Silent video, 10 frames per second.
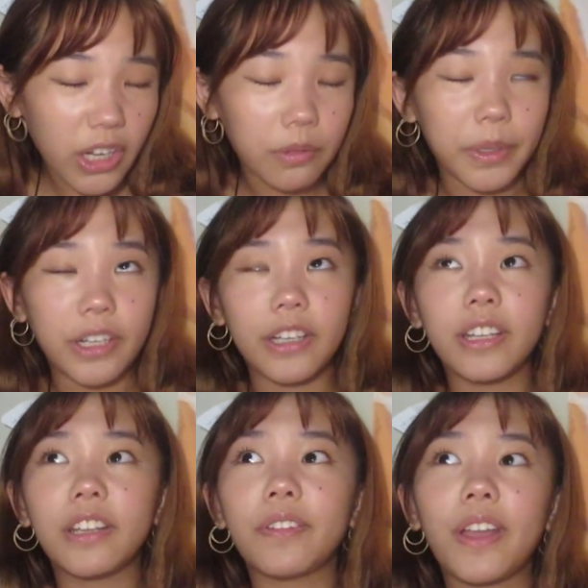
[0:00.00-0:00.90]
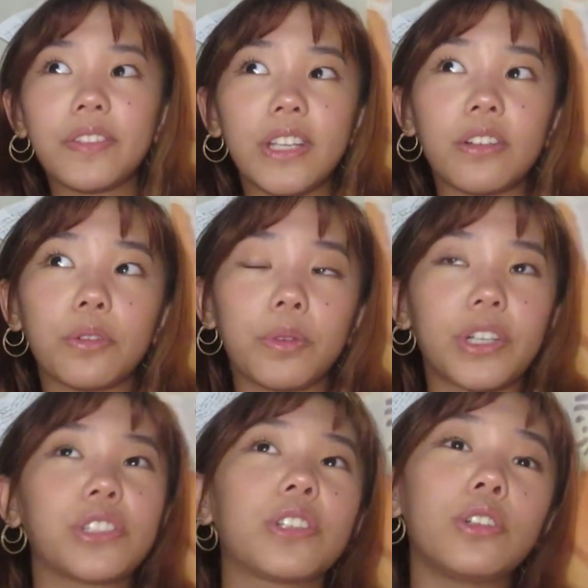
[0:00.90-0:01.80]
Oh my god, if I have to hear the
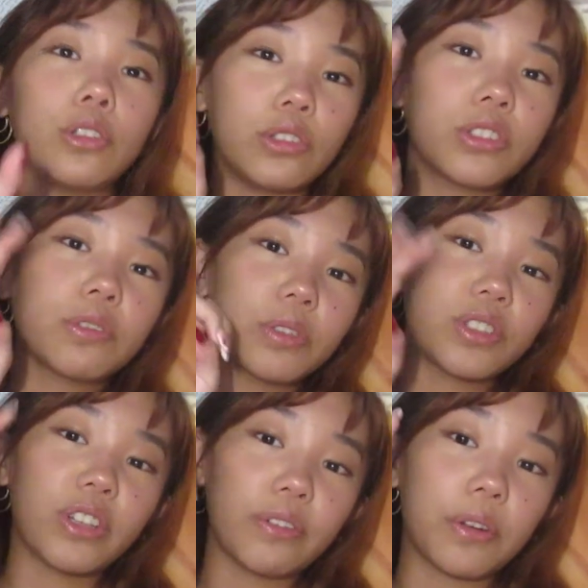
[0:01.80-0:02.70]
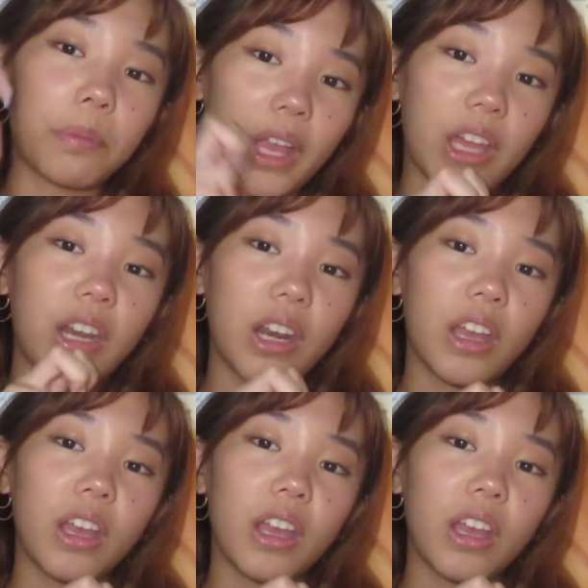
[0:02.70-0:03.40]
words golden retriever men